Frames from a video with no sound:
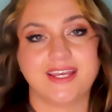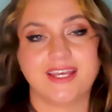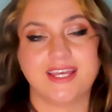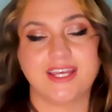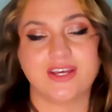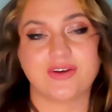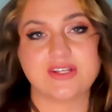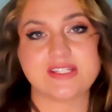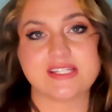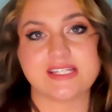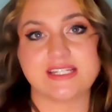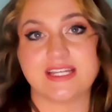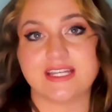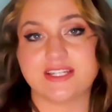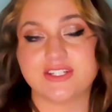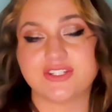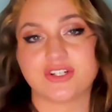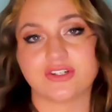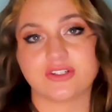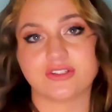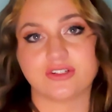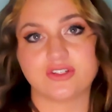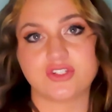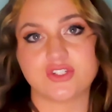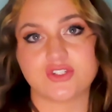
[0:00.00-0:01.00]
It was an
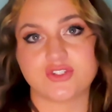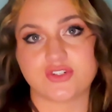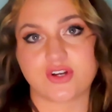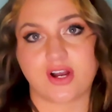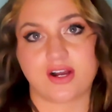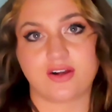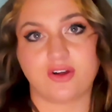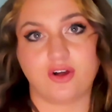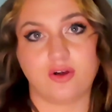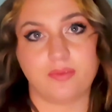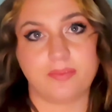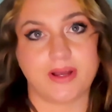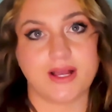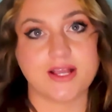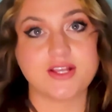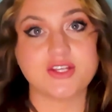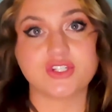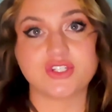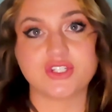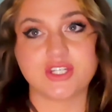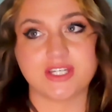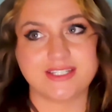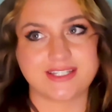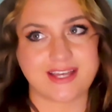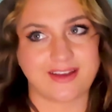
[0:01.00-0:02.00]
internal struggle, but
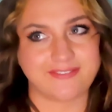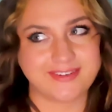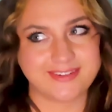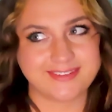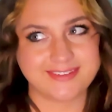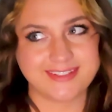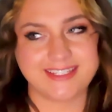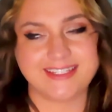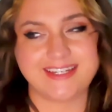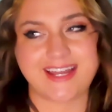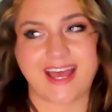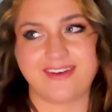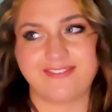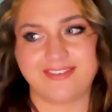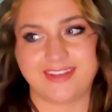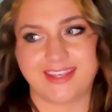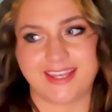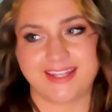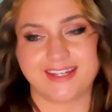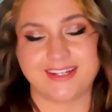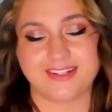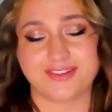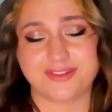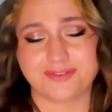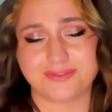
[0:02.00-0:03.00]
she definitely
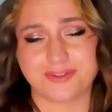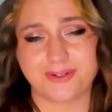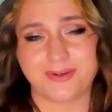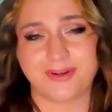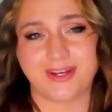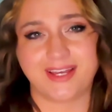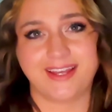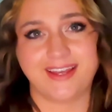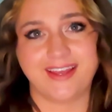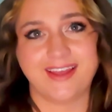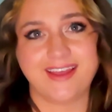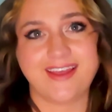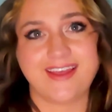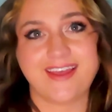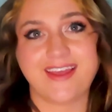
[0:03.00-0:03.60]
navigated through it,